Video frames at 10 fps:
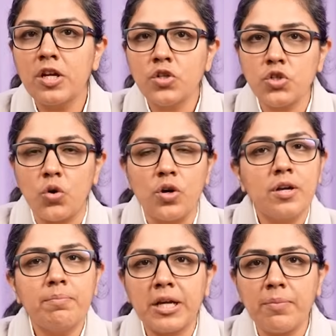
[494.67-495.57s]
So
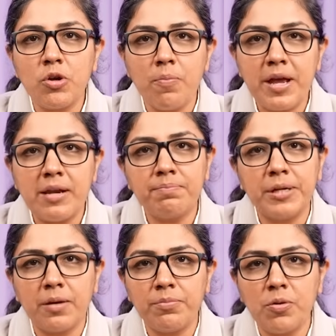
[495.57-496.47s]
pick up your pen,
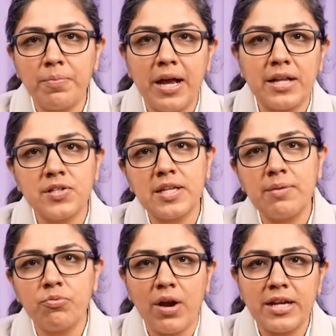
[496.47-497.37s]
pick up your pads,
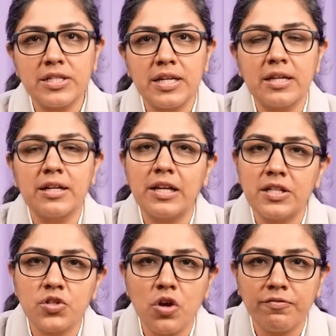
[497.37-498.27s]
keep writing.
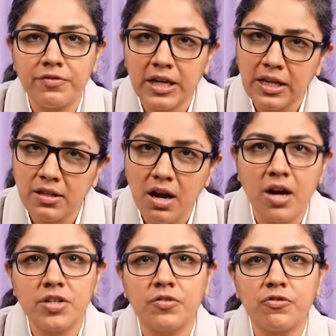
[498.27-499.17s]
Let's not forget the
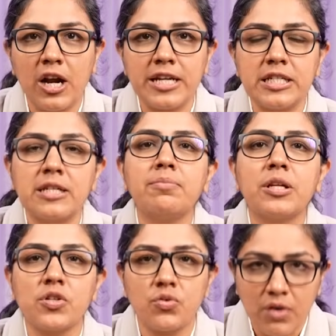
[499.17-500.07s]
art of writing,
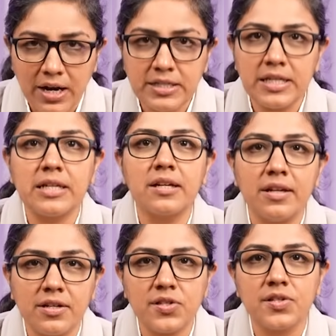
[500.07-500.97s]
because writing
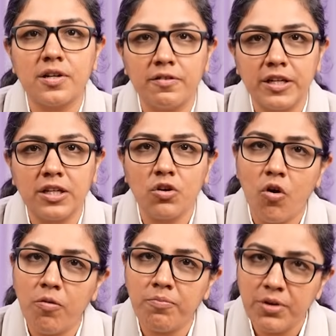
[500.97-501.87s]
is serving
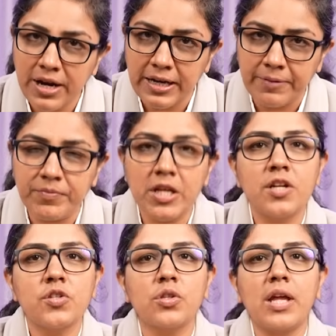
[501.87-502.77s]
your brain.
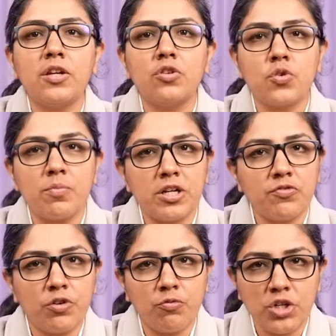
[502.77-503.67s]
So thank you so much
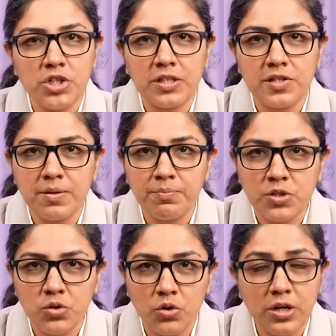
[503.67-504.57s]
for watching this
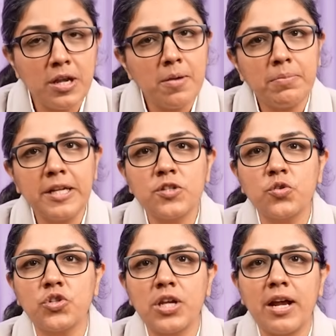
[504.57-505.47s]
episode. Please
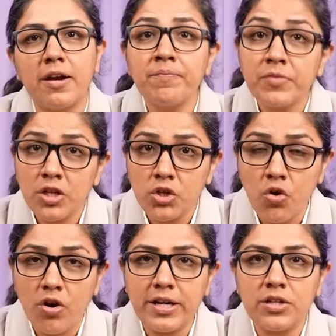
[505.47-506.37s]
do share
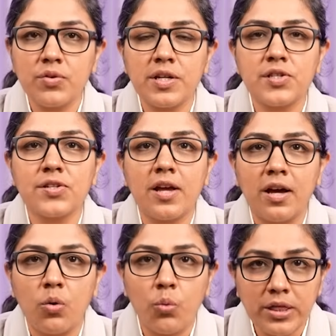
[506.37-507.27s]
your interests
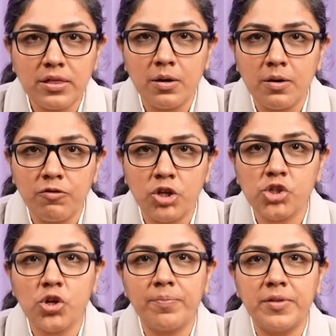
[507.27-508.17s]
with the
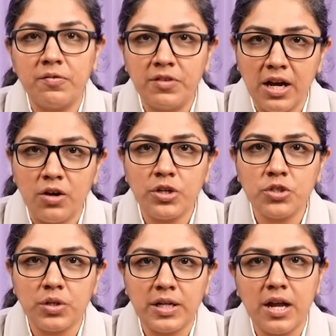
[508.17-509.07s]
workshop that we are going
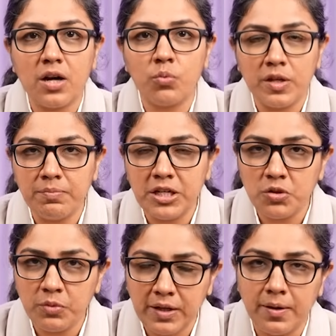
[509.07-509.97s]
to conduct with
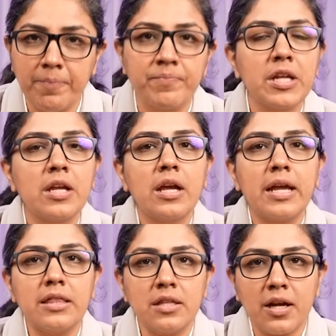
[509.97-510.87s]
Major Vikram
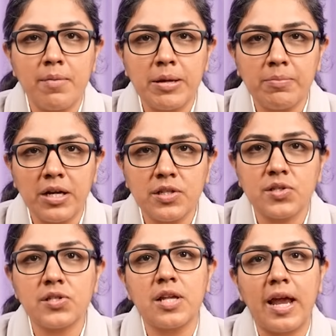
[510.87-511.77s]
in the coming
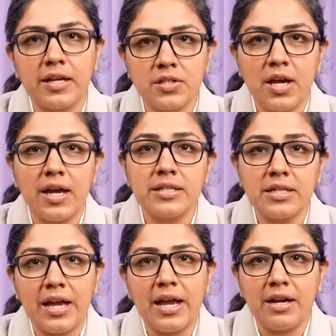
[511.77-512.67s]
months. Hang tight
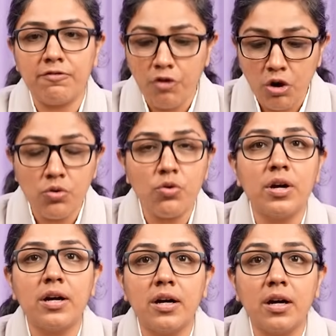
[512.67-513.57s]
and follow
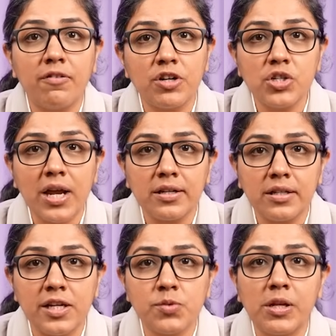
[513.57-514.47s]
our channel
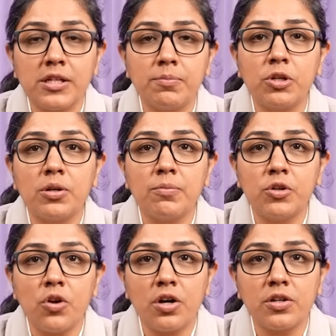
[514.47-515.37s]
as well,
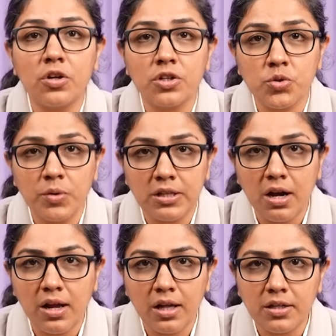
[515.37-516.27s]

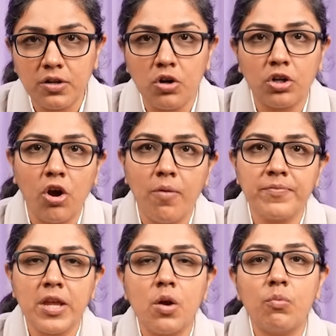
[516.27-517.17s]
www.drshwetaadatia.com,
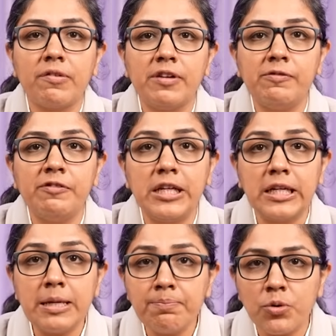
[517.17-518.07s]
where we'll be
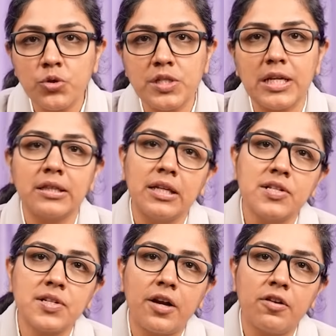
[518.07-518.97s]
keep posting
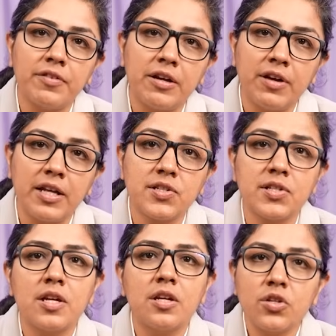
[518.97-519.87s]
these kind of
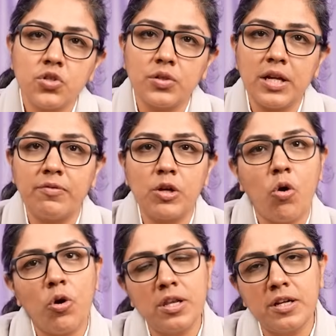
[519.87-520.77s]
events so that we
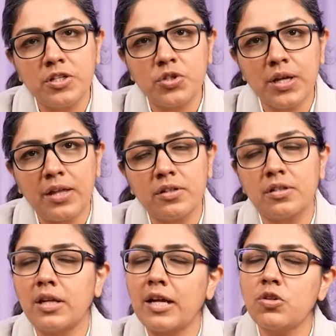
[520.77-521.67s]
all learn together.
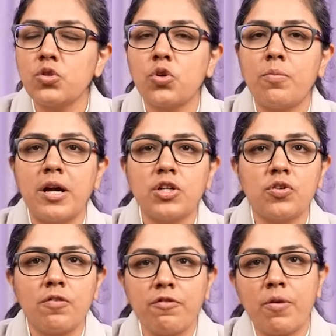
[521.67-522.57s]
Thank you so
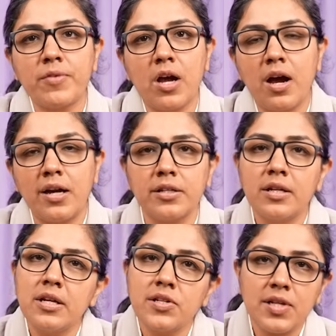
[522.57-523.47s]
much from the heart.
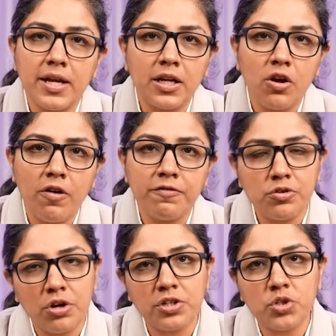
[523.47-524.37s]
Signing off,
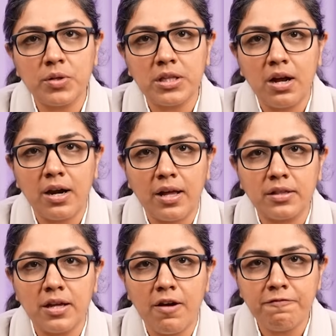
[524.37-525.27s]
Dr. Sweta
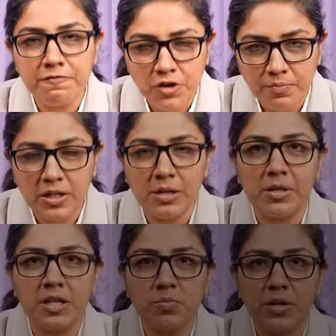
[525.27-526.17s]
Adatia from the
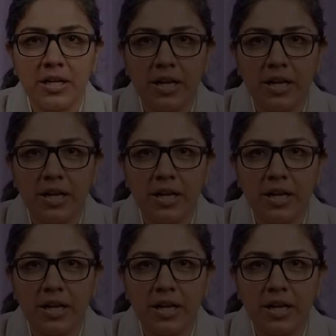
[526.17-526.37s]
Limitless Brain